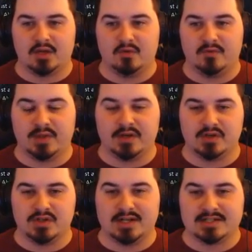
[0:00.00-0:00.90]
queue in for the
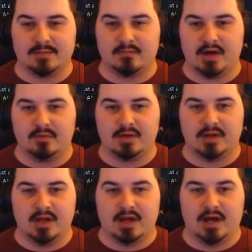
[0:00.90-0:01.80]
dungeon next time
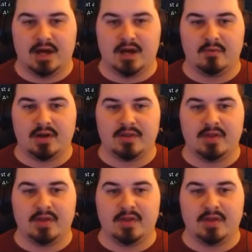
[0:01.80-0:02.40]
around, what